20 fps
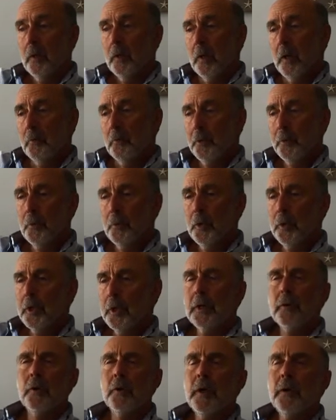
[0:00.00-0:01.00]
uh, I, I, want to work
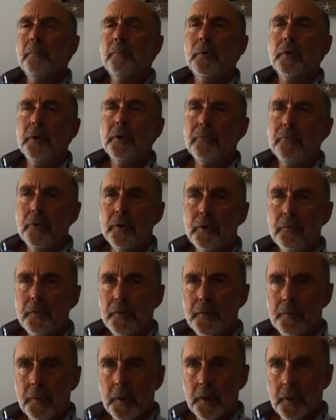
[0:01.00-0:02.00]
collaboratively
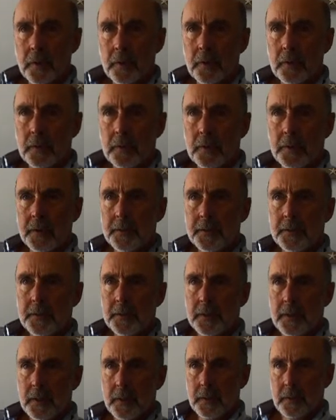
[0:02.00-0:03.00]
with my clients.